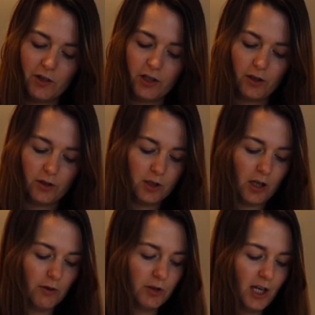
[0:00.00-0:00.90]
you've got your
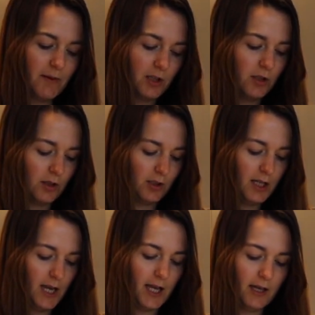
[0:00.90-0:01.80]
dough shaped into your
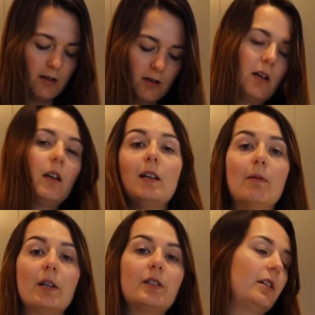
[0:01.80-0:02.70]
tin, you
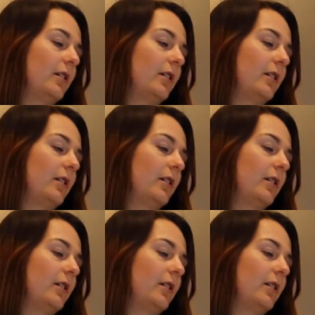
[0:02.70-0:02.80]
want